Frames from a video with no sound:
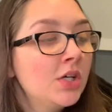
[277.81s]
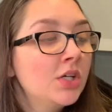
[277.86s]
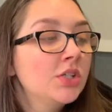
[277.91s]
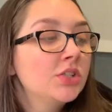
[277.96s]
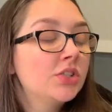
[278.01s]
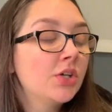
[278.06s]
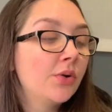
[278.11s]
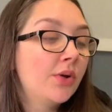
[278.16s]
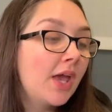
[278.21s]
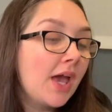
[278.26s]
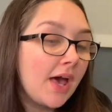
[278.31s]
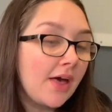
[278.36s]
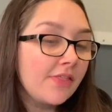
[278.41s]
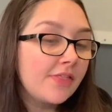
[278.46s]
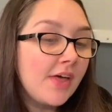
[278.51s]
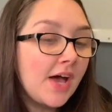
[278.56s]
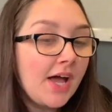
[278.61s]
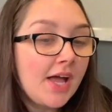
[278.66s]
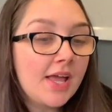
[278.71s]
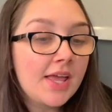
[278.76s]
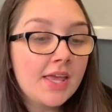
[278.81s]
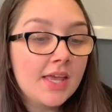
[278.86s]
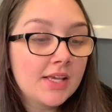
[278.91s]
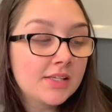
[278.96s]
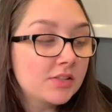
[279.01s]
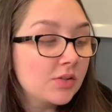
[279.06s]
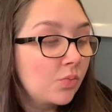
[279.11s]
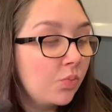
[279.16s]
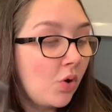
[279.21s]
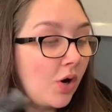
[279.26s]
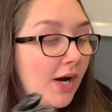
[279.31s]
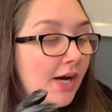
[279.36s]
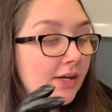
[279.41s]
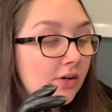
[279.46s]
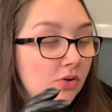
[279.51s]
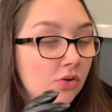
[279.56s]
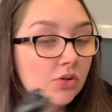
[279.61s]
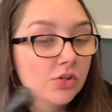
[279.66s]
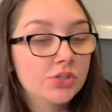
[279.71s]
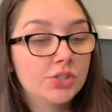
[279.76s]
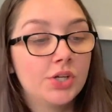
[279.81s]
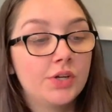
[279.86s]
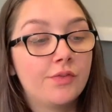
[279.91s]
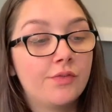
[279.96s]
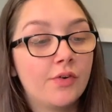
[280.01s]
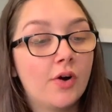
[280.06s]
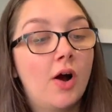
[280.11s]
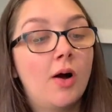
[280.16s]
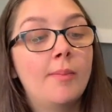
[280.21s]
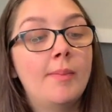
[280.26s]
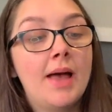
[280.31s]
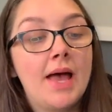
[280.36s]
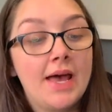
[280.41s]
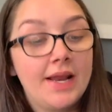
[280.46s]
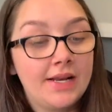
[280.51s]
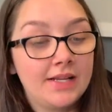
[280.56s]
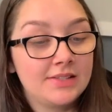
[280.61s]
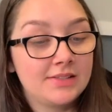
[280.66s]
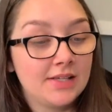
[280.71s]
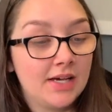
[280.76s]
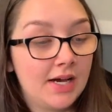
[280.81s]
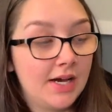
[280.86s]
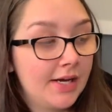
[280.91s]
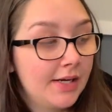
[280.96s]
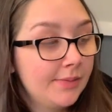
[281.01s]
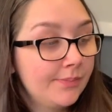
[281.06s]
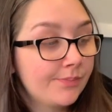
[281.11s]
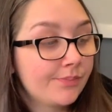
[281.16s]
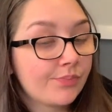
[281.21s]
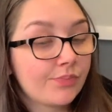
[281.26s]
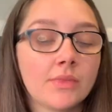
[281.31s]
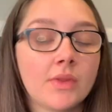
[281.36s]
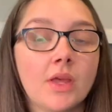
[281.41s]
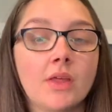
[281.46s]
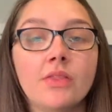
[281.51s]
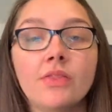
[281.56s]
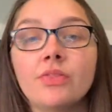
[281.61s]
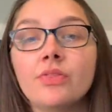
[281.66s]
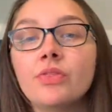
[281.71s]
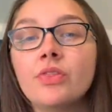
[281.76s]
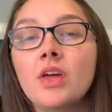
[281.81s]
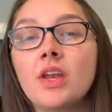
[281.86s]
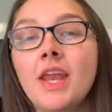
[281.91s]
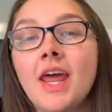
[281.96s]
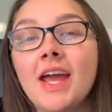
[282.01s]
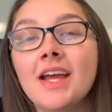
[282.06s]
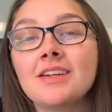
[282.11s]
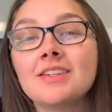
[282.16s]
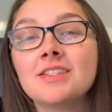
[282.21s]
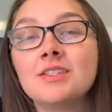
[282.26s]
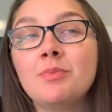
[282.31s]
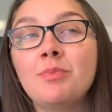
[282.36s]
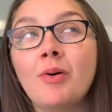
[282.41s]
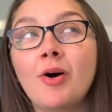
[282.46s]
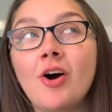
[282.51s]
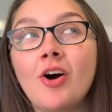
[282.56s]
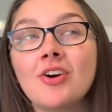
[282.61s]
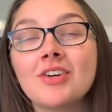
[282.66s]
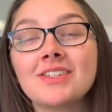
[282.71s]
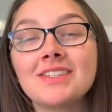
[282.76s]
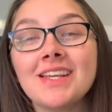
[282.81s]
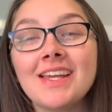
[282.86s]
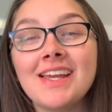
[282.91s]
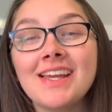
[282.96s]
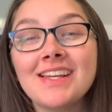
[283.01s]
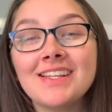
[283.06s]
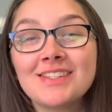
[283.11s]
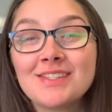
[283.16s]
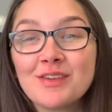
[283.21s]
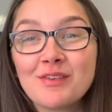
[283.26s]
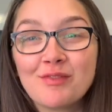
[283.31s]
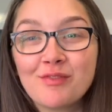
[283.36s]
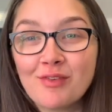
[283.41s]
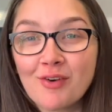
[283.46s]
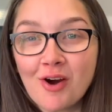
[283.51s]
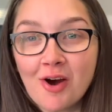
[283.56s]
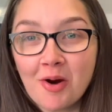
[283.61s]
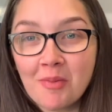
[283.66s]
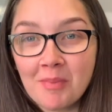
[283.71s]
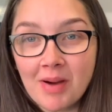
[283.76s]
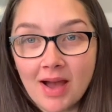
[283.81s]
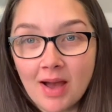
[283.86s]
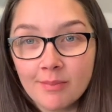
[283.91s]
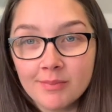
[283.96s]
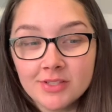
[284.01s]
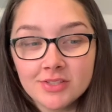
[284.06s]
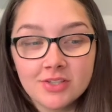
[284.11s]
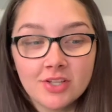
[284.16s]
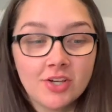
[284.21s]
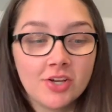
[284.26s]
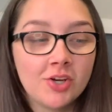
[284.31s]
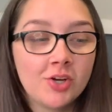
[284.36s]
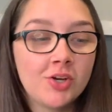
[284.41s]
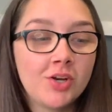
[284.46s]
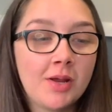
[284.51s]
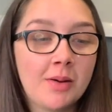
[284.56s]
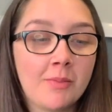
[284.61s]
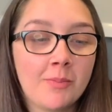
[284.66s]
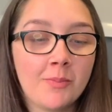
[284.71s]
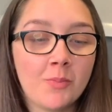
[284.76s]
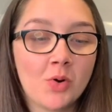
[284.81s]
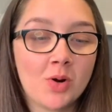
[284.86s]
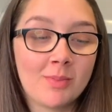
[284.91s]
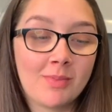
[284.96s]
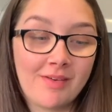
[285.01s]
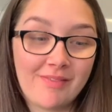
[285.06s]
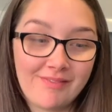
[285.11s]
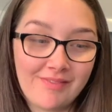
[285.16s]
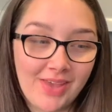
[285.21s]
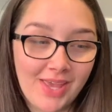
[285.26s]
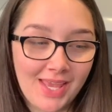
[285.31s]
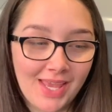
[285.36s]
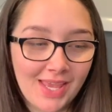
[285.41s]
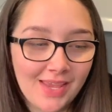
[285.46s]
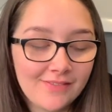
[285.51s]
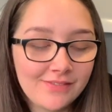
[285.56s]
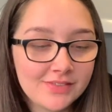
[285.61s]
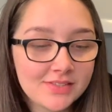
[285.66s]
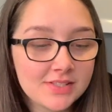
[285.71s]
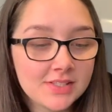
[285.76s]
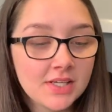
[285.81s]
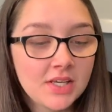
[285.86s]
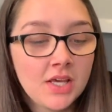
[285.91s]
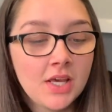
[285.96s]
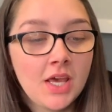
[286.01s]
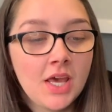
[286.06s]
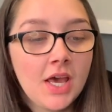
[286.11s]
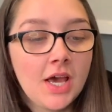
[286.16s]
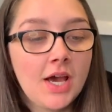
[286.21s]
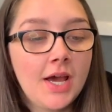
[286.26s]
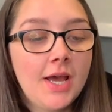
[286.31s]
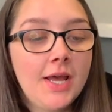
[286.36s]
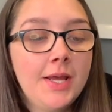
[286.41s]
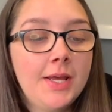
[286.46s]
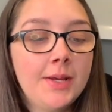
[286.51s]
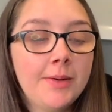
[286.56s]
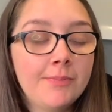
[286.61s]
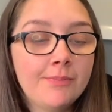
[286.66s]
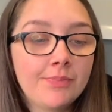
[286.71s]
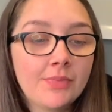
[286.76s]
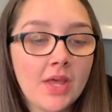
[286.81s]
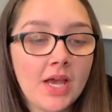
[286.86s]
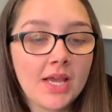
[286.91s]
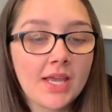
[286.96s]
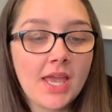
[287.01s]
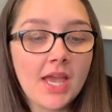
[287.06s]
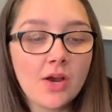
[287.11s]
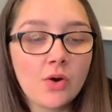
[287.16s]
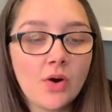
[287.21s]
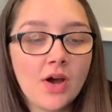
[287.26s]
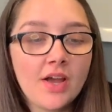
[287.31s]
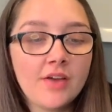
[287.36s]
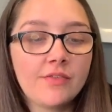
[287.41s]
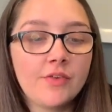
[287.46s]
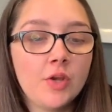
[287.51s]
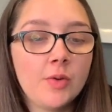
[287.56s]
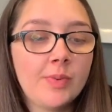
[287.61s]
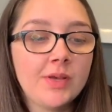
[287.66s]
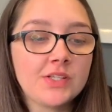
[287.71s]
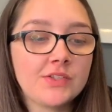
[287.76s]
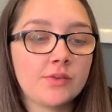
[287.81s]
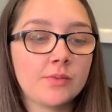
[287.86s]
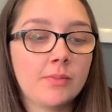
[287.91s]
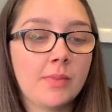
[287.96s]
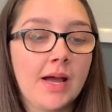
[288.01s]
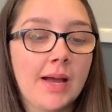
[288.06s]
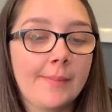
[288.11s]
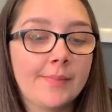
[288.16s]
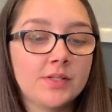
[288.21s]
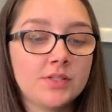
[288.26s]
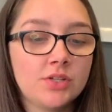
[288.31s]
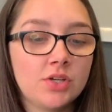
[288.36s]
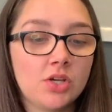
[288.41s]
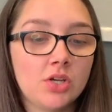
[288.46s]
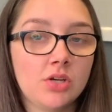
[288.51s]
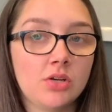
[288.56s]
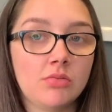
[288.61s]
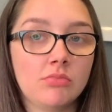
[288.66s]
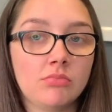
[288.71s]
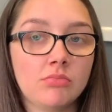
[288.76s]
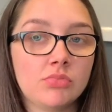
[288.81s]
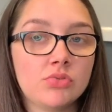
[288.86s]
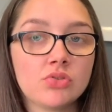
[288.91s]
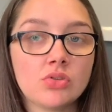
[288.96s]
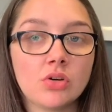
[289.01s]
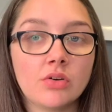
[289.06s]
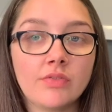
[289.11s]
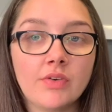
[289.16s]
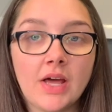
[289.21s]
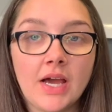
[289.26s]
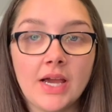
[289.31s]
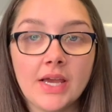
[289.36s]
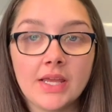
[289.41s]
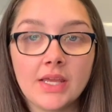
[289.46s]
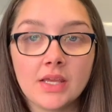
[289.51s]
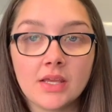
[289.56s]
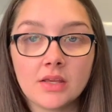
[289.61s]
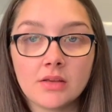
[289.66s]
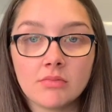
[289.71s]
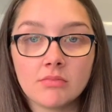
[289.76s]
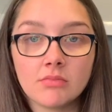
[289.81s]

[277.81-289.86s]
So yeah, that is what I ordered from NSI. The next box is from Amazon, one of my faves. I get quite a few bits from Amazon sort of like